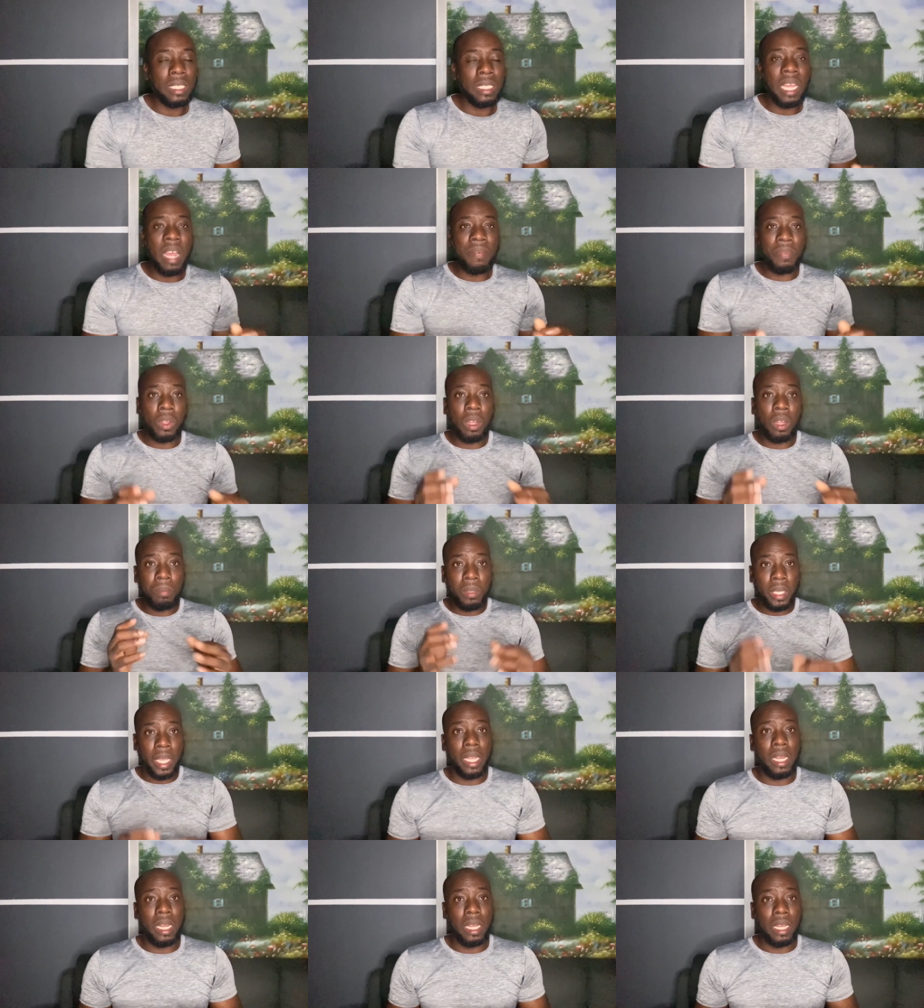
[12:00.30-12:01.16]
have to come
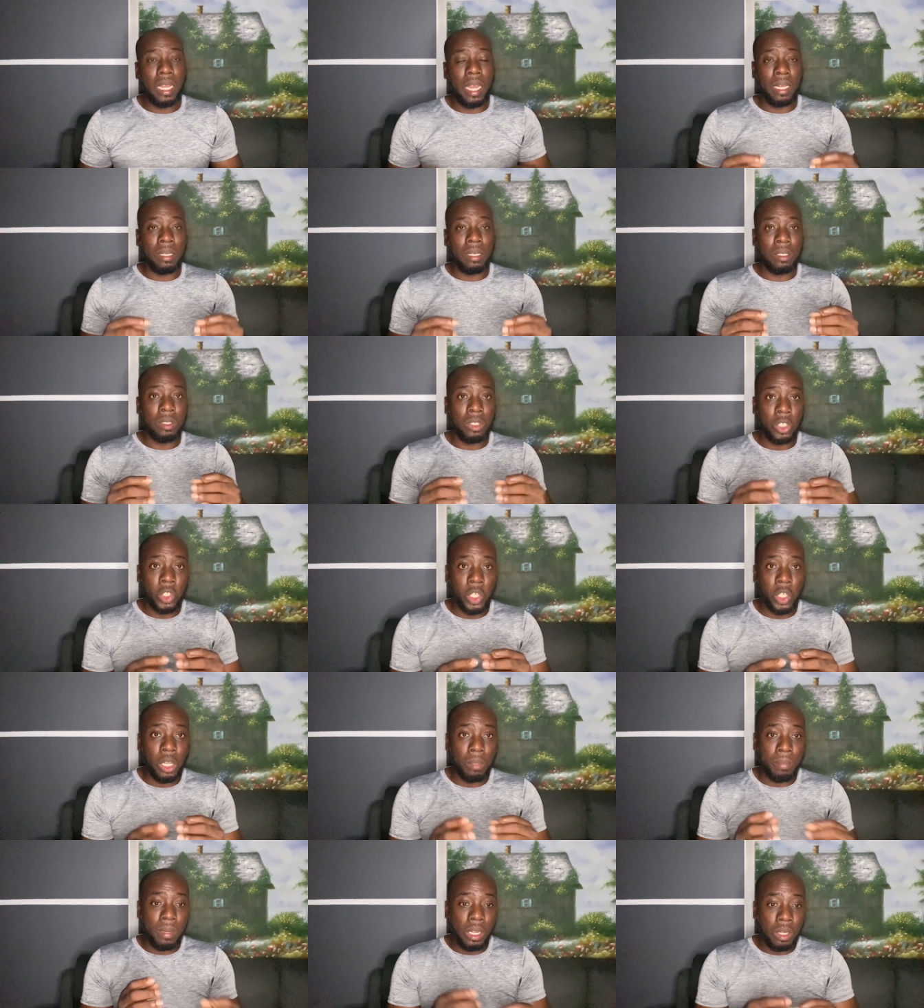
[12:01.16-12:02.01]
together and
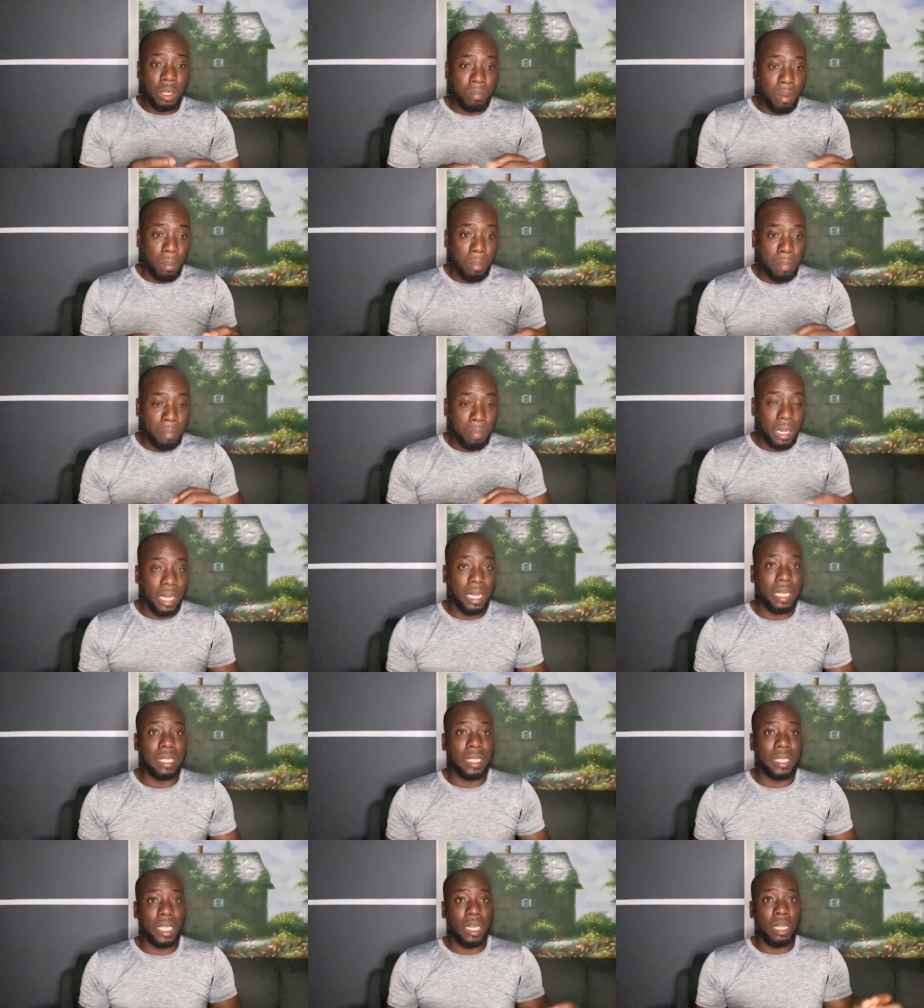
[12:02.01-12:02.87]
draw up a proper plan,
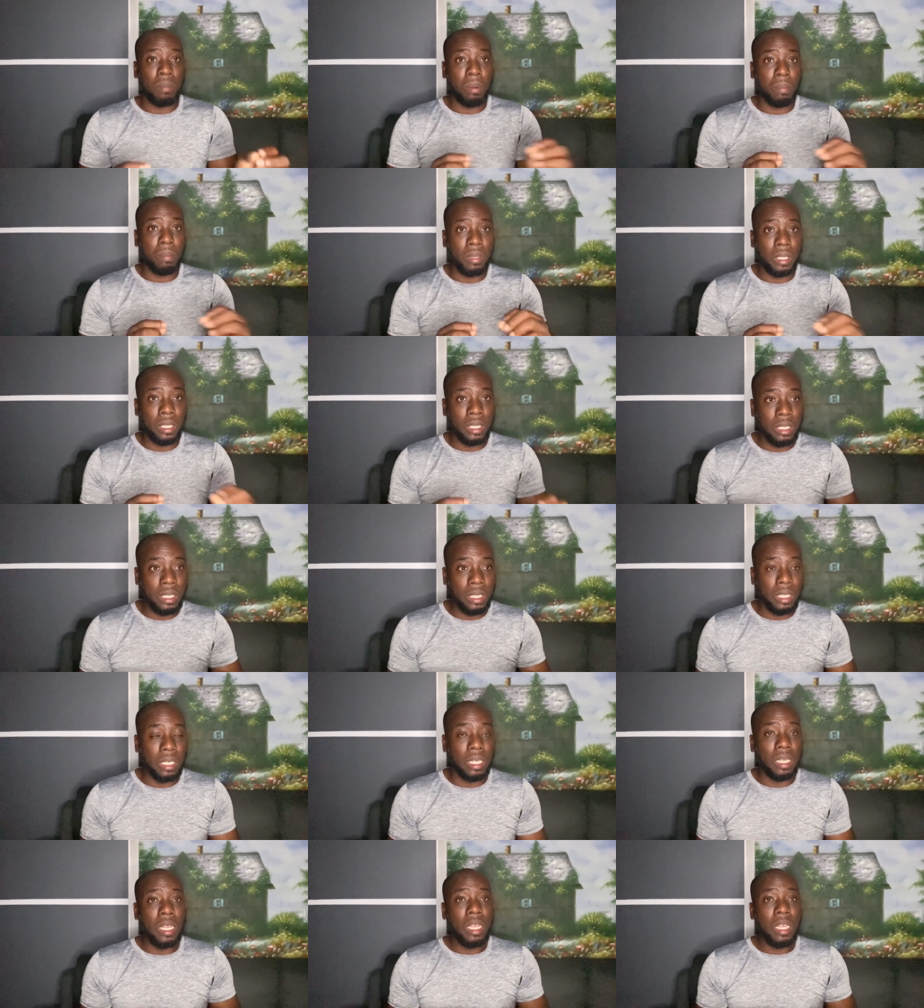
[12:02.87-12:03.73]
sign a proper
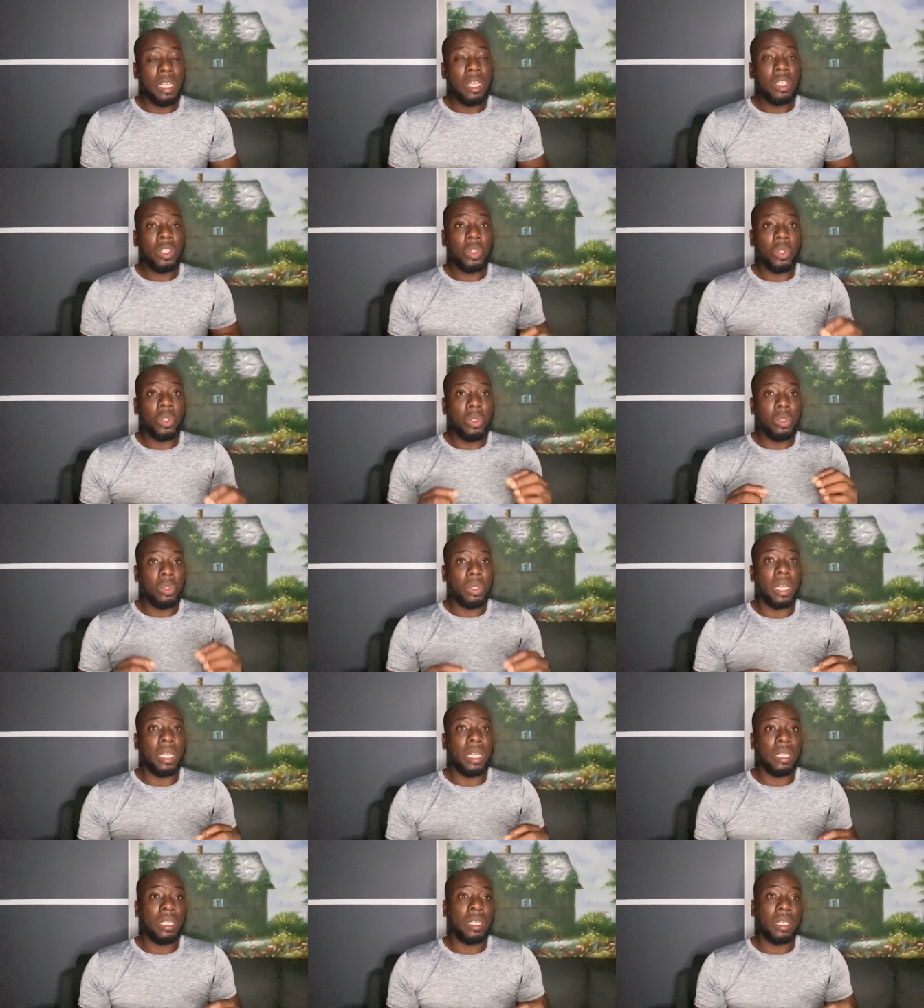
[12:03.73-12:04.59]
deal to know
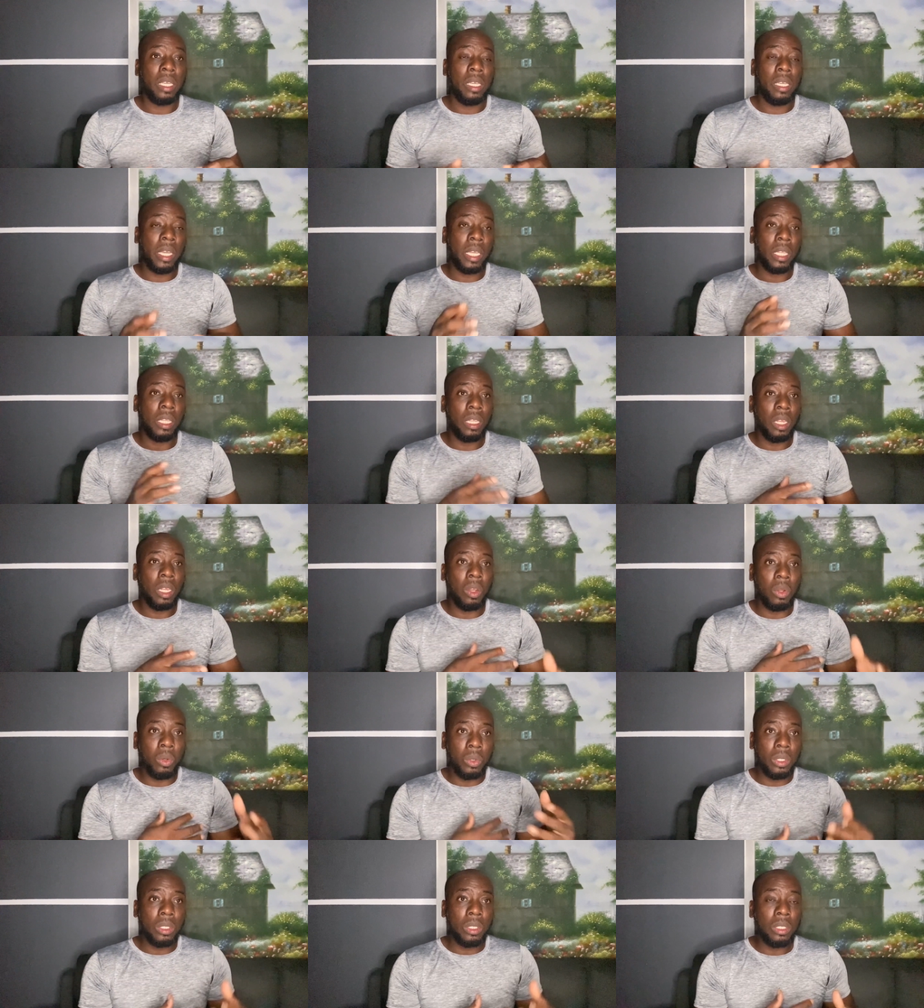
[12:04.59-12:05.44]
that okay, you're getting a
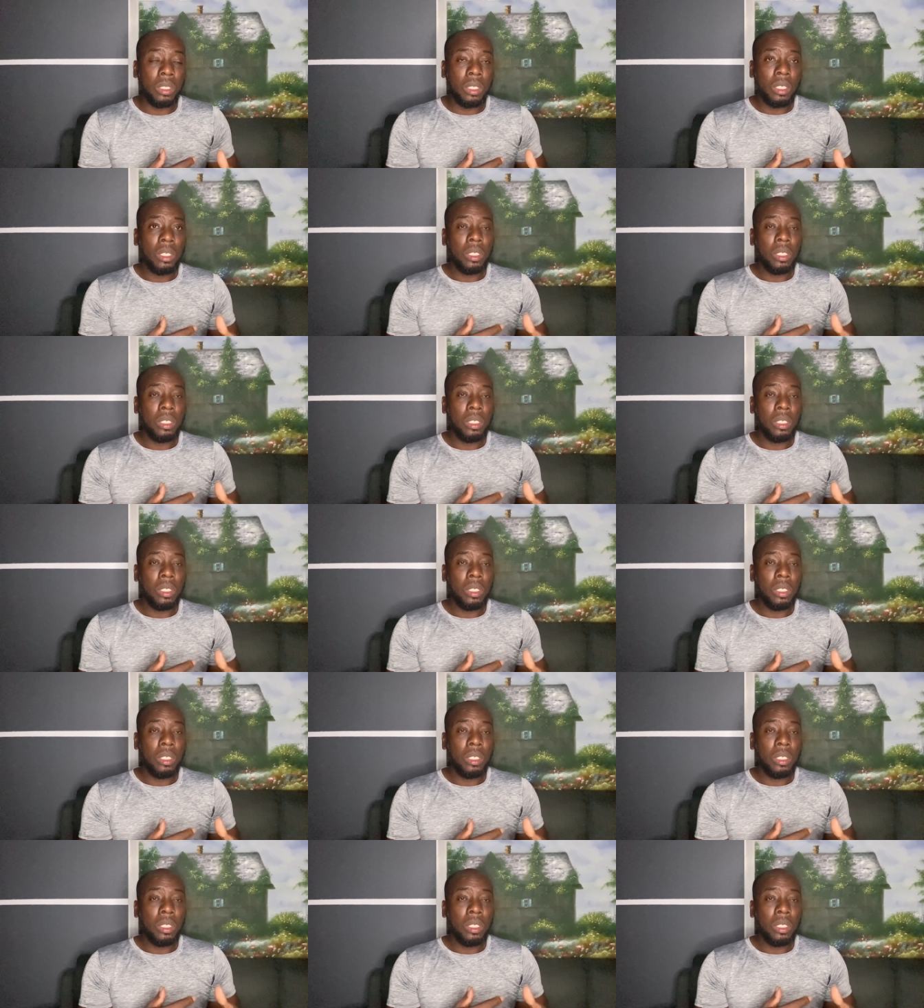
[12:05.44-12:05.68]
loan,